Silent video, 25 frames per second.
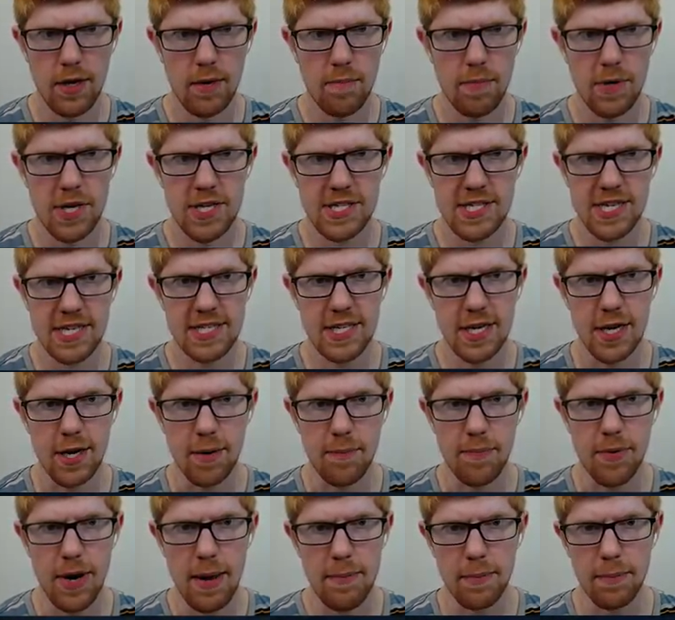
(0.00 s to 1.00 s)
Because I did
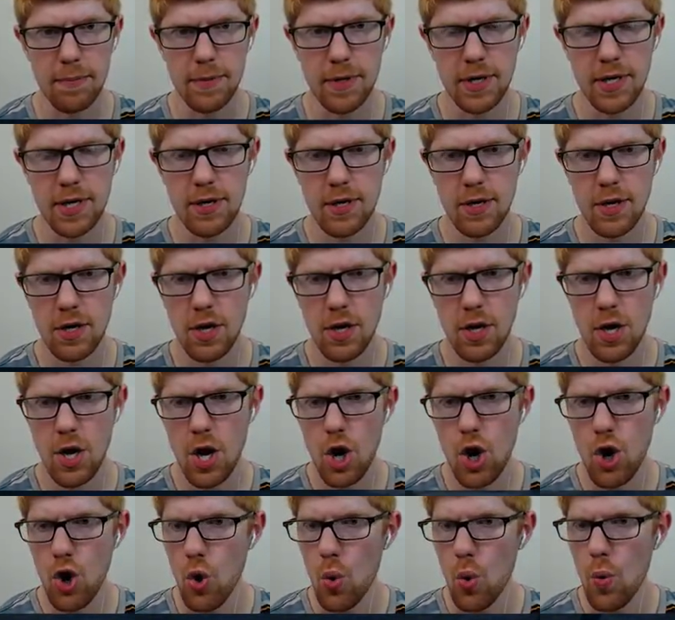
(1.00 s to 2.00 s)
it, probably.
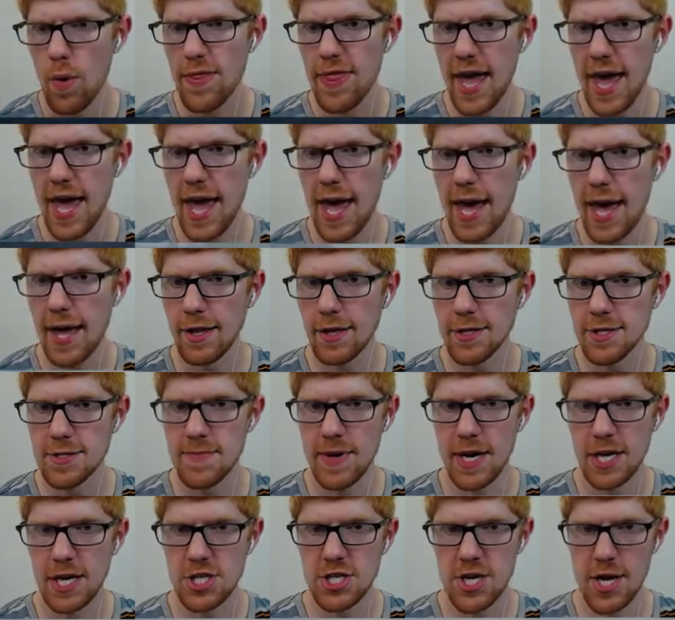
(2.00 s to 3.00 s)
What the hell is
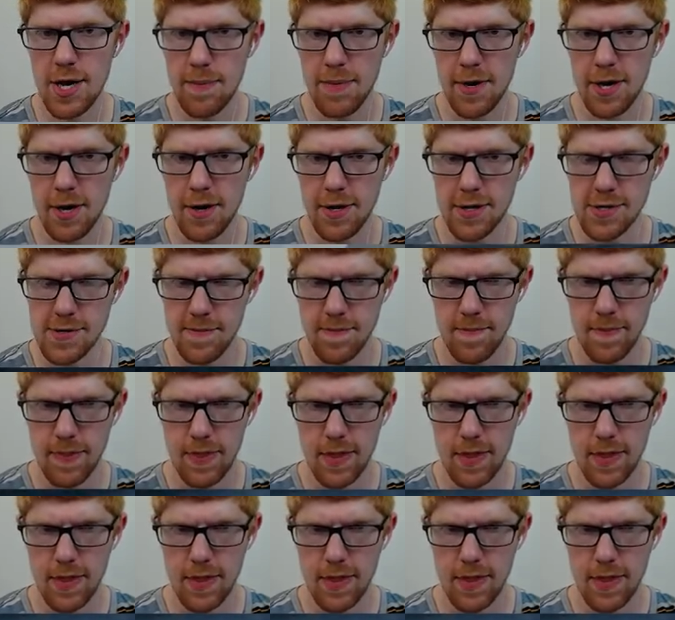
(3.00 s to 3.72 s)
my ship? Here it is.